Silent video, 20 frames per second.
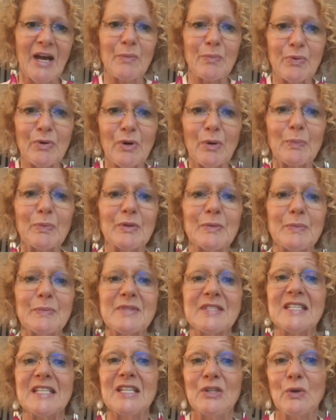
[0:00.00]

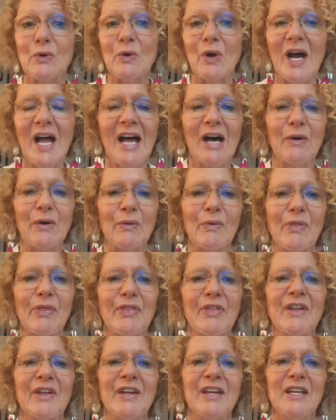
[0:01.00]
problems in your
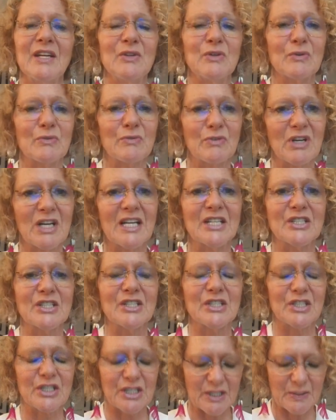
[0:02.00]
health, in your
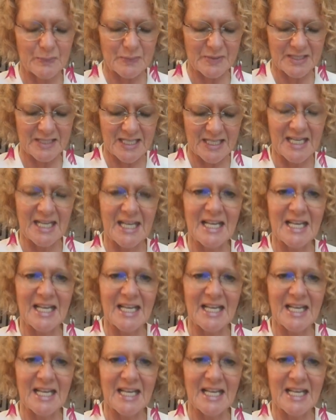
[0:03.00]
relationships,